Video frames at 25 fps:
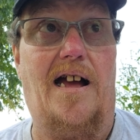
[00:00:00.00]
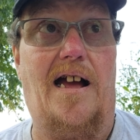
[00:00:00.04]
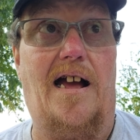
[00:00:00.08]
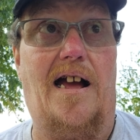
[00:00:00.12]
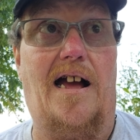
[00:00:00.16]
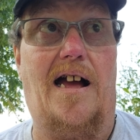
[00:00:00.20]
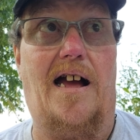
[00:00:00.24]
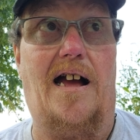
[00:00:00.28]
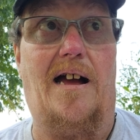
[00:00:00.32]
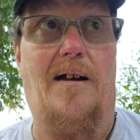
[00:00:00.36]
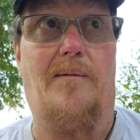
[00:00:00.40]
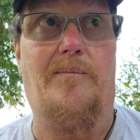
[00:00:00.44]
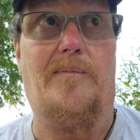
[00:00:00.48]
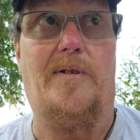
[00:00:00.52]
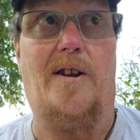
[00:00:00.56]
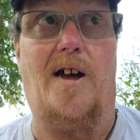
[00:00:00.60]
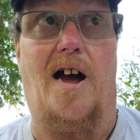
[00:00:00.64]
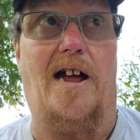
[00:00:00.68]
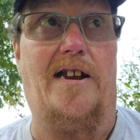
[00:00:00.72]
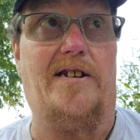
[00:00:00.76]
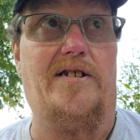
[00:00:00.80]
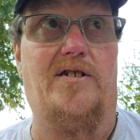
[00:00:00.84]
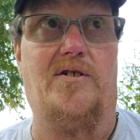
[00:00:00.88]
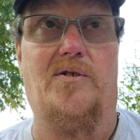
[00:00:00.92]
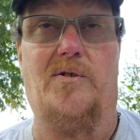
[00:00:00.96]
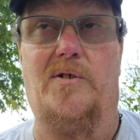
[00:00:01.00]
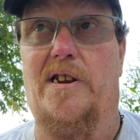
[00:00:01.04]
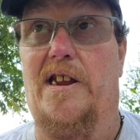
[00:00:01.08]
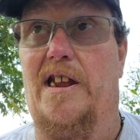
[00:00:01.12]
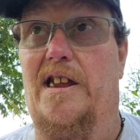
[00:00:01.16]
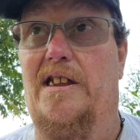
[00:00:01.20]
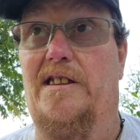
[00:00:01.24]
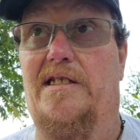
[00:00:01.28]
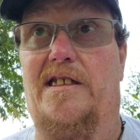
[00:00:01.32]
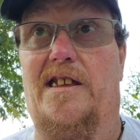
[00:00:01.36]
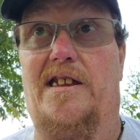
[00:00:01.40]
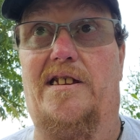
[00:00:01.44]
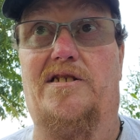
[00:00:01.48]
I'm not doing
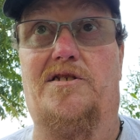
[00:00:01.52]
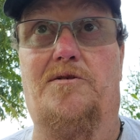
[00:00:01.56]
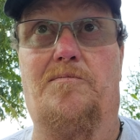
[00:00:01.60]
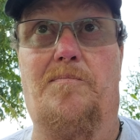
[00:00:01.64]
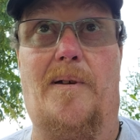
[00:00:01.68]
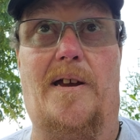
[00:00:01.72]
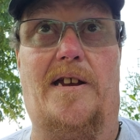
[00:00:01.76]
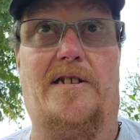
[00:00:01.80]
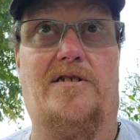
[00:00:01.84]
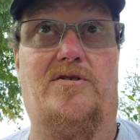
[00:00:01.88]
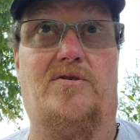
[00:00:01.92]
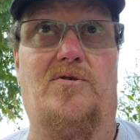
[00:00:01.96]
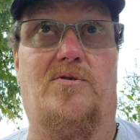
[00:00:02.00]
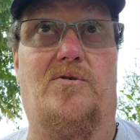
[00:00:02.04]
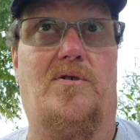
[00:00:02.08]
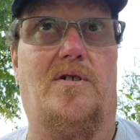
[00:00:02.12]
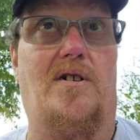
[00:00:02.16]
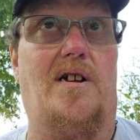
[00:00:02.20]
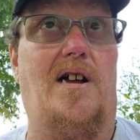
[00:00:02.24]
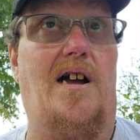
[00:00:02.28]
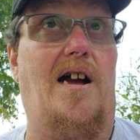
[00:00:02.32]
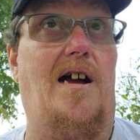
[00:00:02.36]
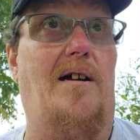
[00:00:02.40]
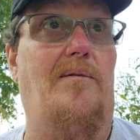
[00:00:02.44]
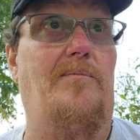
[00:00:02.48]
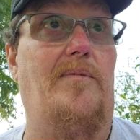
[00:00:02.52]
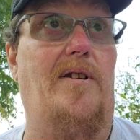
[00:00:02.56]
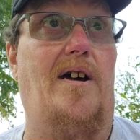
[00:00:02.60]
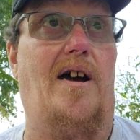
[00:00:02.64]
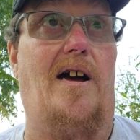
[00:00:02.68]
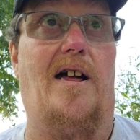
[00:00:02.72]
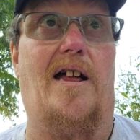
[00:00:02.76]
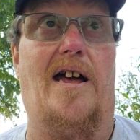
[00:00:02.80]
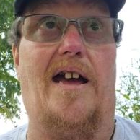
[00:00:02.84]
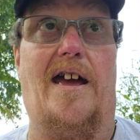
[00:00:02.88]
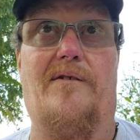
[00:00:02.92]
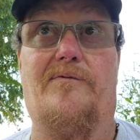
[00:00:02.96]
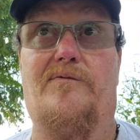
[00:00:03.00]
anything special. I'm
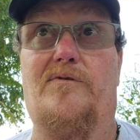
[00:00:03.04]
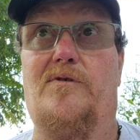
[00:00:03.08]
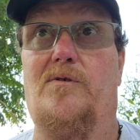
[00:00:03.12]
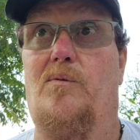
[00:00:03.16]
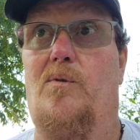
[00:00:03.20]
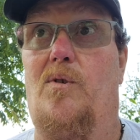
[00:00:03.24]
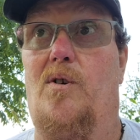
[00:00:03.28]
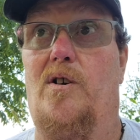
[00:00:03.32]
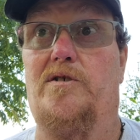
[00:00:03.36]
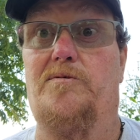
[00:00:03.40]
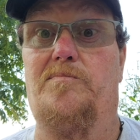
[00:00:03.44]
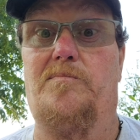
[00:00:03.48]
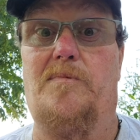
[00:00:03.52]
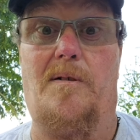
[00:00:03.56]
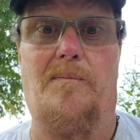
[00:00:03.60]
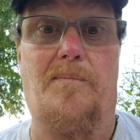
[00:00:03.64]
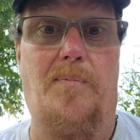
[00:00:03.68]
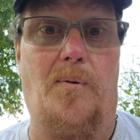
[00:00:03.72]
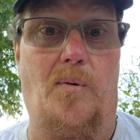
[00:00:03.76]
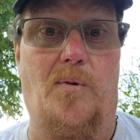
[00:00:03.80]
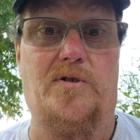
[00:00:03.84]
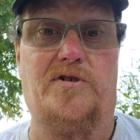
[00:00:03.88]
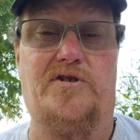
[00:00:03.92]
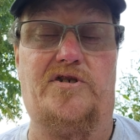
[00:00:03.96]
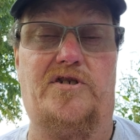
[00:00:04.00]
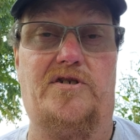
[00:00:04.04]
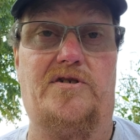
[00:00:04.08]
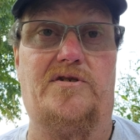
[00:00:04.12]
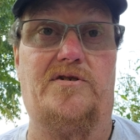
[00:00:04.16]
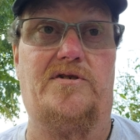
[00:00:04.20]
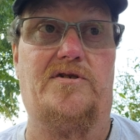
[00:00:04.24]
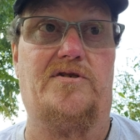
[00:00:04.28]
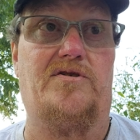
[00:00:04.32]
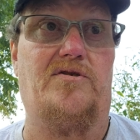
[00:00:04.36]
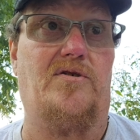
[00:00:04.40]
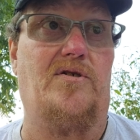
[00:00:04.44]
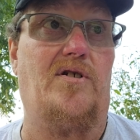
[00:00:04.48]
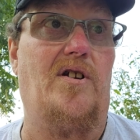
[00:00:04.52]
not having to wash my
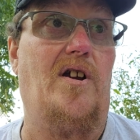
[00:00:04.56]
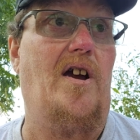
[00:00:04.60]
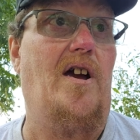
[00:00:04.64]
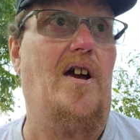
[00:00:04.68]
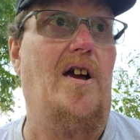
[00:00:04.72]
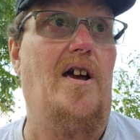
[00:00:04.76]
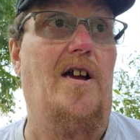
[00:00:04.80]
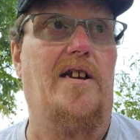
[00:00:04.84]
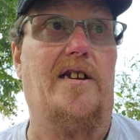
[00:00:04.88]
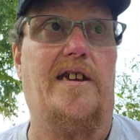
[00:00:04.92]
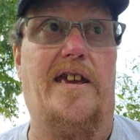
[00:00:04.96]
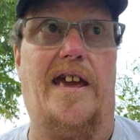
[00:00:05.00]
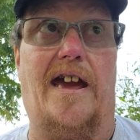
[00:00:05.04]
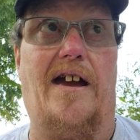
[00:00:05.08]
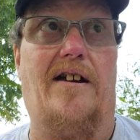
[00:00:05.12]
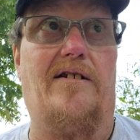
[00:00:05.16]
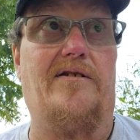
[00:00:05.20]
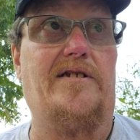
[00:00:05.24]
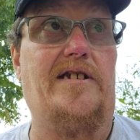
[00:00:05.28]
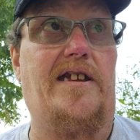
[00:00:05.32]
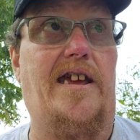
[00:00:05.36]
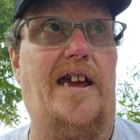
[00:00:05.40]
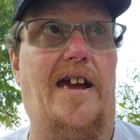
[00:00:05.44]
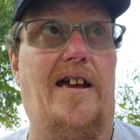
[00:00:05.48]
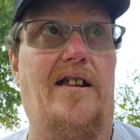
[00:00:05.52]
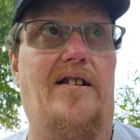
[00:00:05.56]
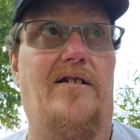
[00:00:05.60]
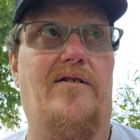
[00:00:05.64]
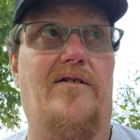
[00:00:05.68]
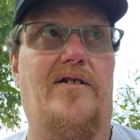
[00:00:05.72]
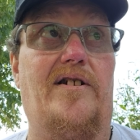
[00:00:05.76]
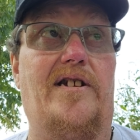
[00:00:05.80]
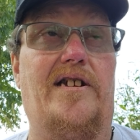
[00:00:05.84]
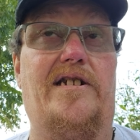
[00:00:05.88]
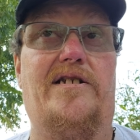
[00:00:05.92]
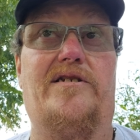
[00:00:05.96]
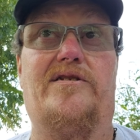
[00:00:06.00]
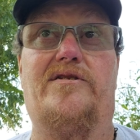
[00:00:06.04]
portions or counting
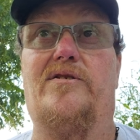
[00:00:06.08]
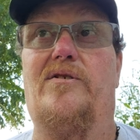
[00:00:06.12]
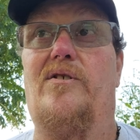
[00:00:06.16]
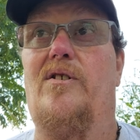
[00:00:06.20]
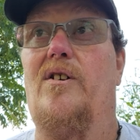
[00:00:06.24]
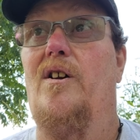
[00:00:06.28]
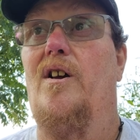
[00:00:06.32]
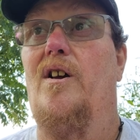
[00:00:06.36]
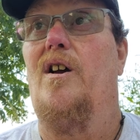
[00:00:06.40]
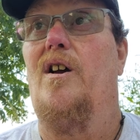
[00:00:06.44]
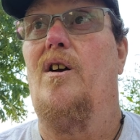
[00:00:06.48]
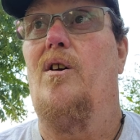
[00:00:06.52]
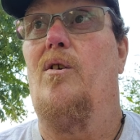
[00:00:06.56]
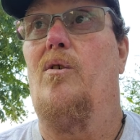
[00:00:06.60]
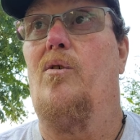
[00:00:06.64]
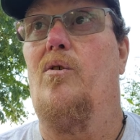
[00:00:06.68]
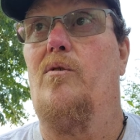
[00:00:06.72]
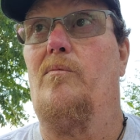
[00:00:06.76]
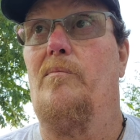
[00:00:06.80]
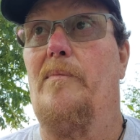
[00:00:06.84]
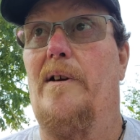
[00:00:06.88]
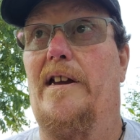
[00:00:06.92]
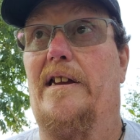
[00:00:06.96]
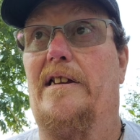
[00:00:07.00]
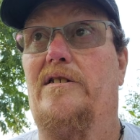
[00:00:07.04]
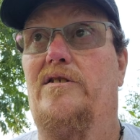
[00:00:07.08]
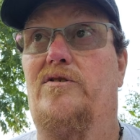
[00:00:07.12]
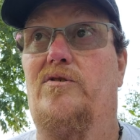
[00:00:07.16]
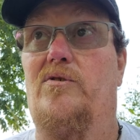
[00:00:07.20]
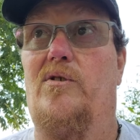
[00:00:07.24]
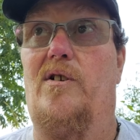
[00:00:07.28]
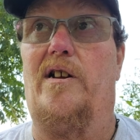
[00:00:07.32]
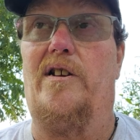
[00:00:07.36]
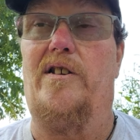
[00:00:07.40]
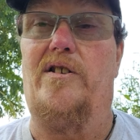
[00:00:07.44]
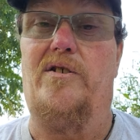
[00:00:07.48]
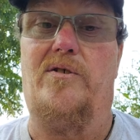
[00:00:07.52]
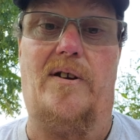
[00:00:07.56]
calories or making
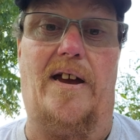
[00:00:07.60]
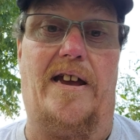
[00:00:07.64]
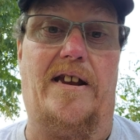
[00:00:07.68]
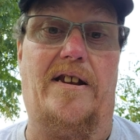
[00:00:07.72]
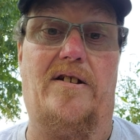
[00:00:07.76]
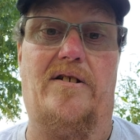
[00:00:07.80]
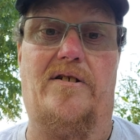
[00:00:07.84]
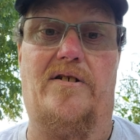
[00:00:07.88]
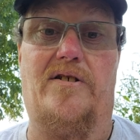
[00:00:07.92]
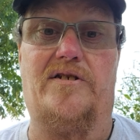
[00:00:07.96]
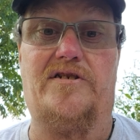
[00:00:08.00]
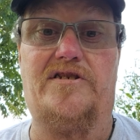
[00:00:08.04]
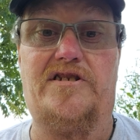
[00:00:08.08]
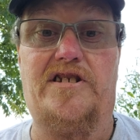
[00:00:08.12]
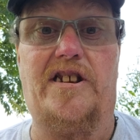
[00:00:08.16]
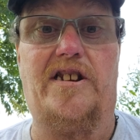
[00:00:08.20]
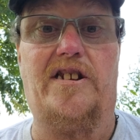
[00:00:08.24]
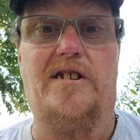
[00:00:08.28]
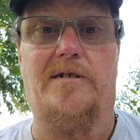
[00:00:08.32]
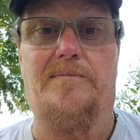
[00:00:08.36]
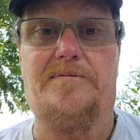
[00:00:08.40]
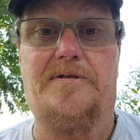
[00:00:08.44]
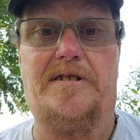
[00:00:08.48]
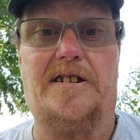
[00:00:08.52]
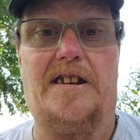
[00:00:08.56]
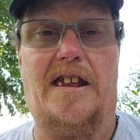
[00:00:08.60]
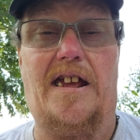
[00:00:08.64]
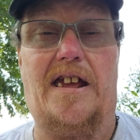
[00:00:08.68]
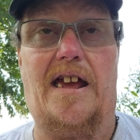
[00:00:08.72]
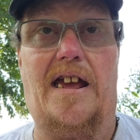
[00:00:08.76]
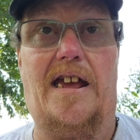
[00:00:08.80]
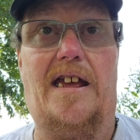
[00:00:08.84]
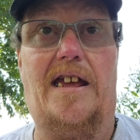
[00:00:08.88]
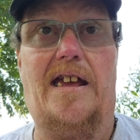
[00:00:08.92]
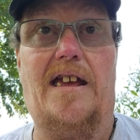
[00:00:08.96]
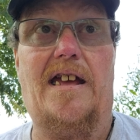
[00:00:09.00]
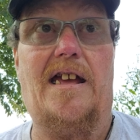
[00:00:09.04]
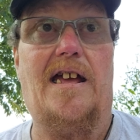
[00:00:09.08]
sure I do 800 sit-ups a
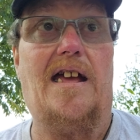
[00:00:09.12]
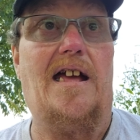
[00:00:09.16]
day.